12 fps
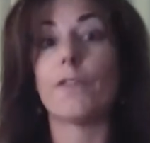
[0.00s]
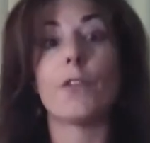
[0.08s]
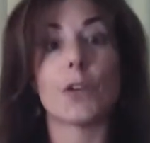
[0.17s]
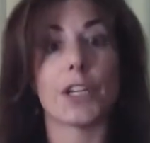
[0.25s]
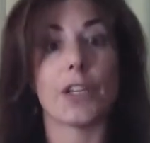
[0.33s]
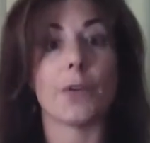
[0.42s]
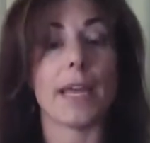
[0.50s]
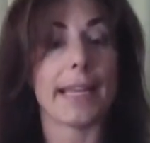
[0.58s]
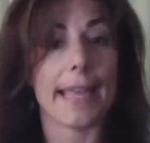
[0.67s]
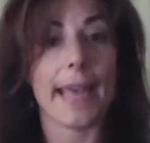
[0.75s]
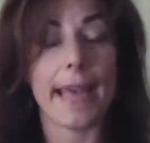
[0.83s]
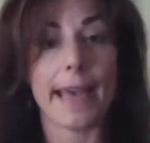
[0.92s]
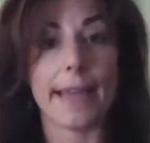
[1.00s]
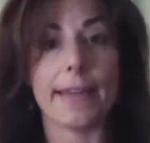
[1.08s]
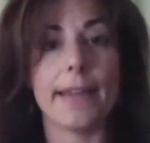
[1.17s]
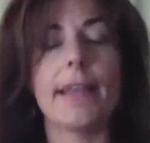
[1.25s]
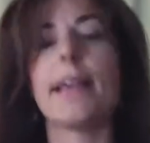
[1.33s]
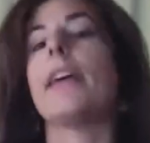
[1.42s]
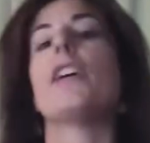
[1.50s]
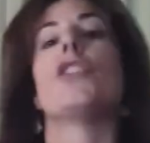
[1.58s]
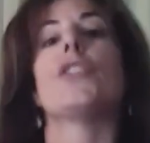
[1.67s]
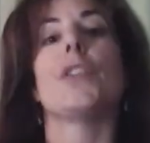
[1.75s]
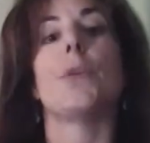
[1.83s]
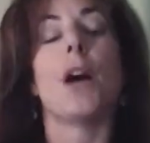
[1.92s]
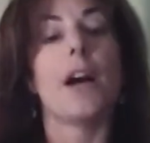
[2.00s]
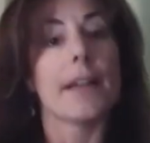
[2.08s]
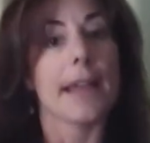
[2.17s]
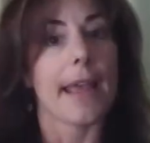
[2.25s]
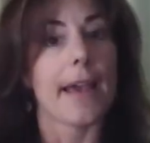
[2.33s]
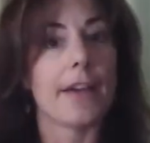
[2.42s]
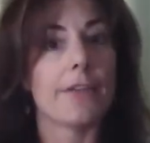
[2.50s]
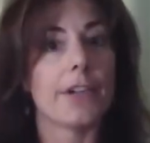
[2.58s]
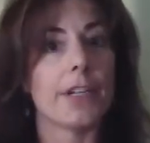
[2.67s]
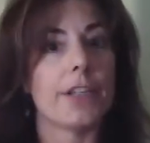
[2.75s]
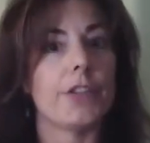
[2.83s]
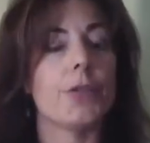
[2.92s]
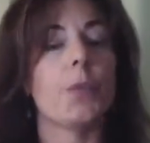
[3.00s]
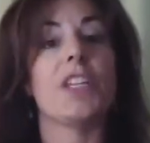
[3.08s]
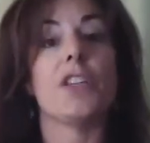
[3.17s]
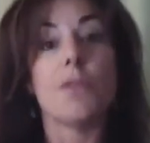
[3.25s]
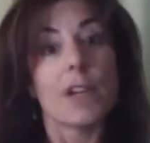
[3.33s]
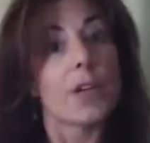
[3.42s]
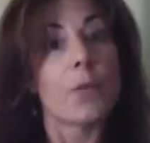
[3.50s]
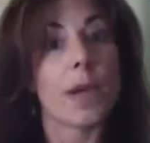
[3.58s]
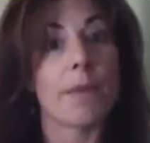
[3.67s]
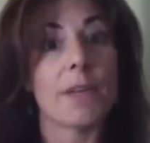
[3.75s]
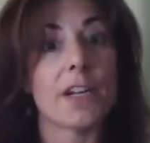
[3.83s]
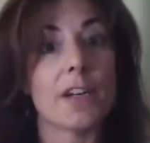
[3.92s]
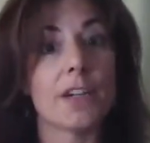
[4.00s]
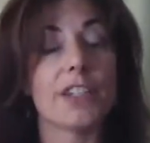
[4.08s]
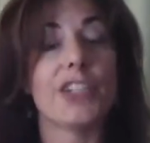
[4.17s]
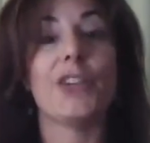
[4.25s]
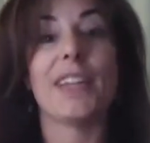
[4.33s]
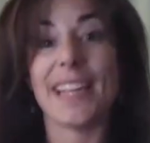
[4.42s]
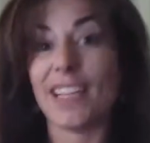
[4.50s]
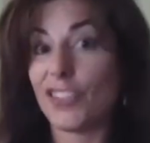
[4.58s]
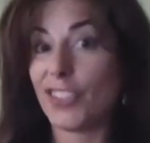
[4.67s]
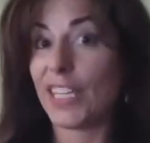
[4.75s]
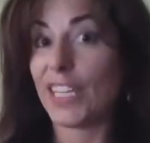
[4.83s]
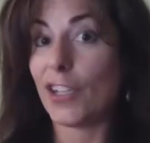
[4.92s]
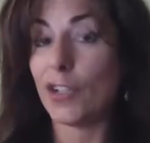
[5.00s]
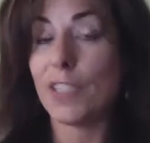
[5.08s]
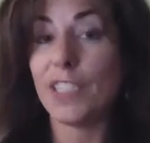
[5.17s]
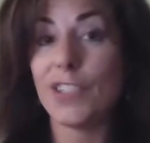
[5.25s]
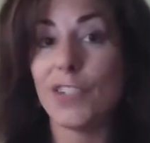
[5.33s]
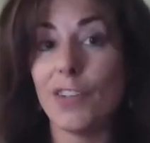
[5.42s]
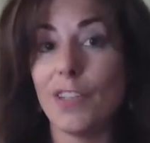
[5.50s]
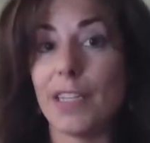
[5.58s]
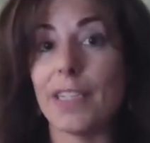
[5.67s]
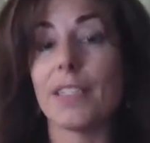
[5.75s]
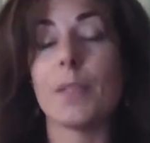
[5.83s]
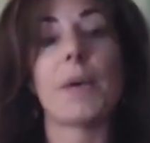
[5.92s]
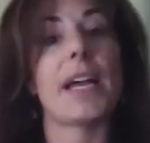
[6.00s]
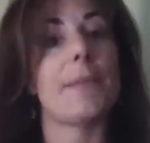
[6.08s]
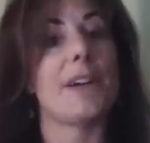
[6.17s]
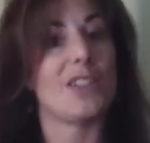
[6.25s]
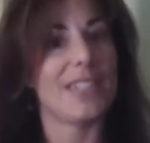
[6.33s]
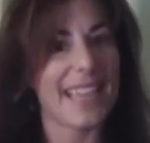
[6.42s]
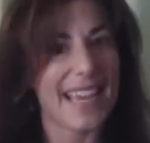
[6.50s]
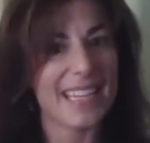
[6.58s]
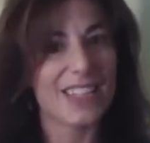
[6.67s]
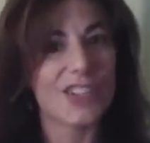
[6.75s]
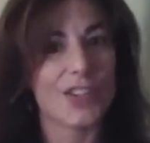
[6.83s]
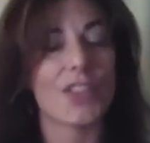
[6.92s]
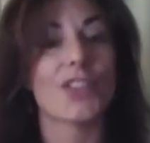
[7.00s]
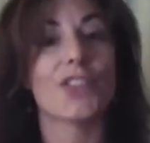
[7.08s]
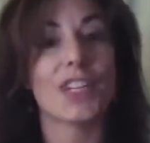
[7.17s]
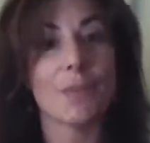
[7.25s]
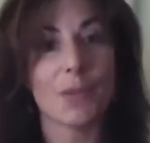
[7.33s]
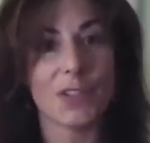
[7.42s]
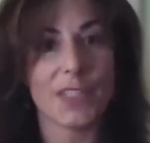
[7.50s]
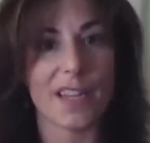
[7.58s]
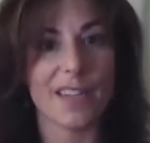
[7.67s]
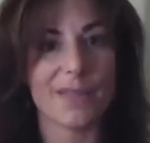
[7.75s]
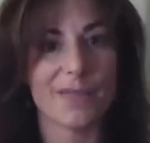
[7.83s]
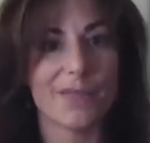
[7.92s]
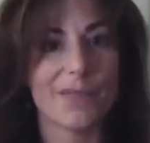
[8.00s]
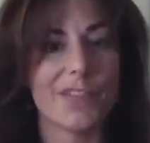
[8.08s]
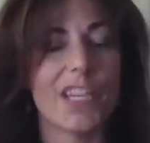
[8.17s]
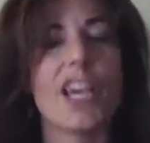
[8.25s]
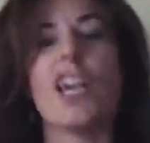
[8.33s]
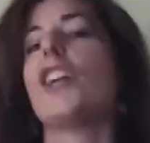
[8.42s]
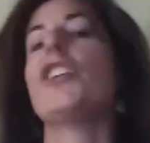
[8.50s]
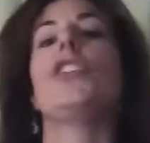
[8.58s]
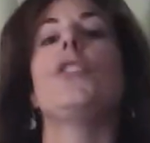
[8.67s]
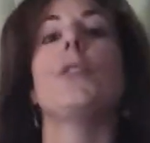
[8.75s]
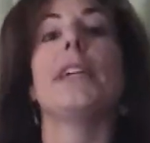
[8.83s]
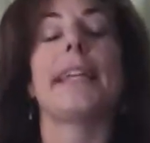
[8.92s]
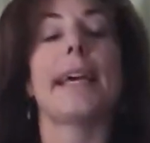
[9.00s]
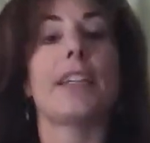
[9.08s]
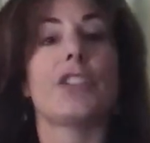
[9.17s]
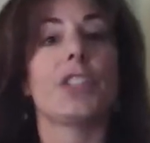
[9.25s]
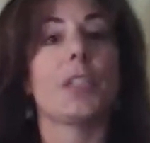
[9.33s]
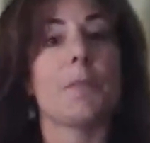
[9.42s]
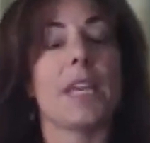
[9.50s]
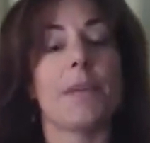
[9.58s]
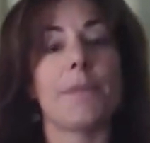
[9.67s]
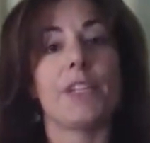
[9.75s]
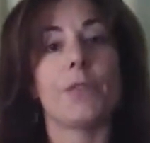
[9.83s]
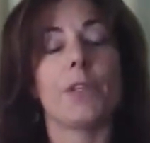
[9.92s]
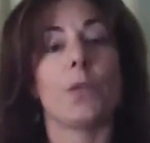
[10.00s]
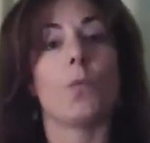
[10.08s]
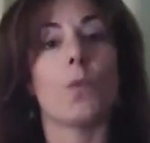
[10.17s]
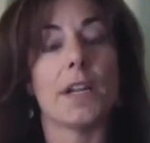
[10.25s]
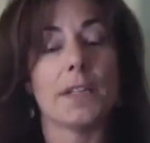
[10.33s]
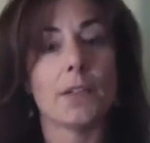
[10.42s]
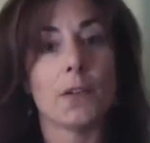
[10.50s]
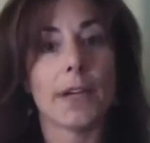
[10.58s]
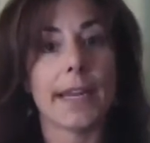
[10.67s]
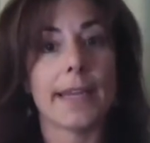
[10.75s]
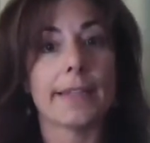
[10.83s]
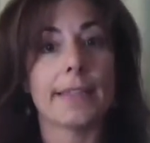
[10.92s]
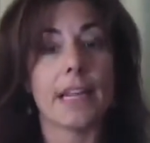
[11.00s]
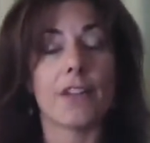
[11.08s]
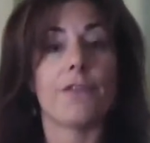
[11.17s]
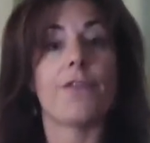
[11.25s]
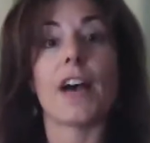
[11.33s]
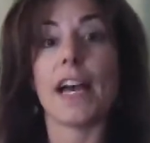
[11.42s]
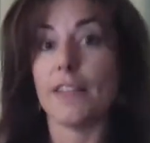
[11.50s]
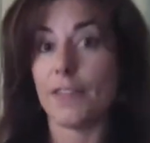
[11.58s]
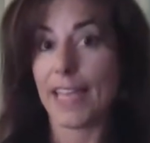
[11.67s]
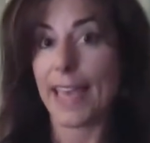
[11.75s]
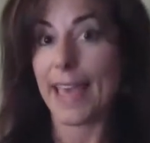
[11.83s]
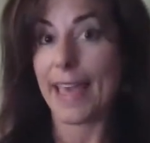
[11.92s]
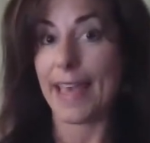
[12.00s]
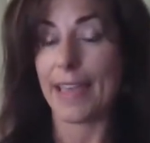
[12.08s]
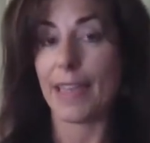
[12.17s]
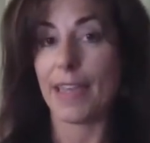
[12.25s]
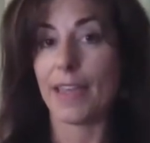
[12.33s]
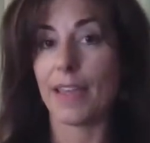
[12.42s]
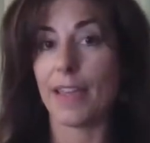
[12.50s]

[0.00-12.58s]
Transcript: for you. It can. So on average, when you run a webinar, you can actually increase your list by about 10 to 30%. You can actually make between $1,000 and $5,000